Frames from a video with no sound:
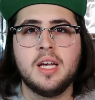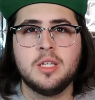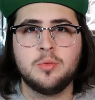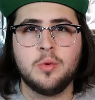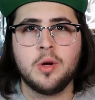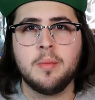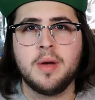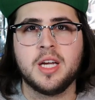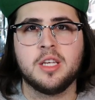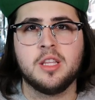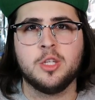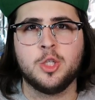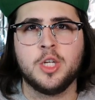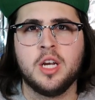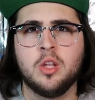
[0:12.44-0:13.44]
guys, welcome back to
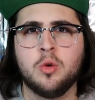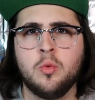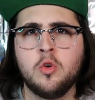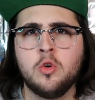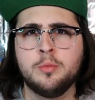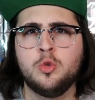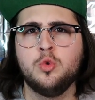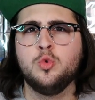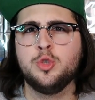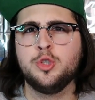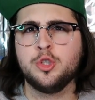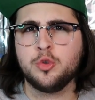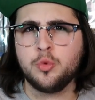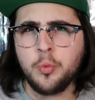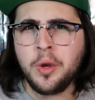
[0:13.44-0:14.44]
the channel and welcome to
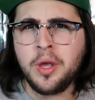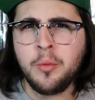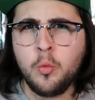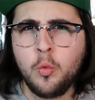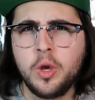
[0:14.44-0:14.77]
Scream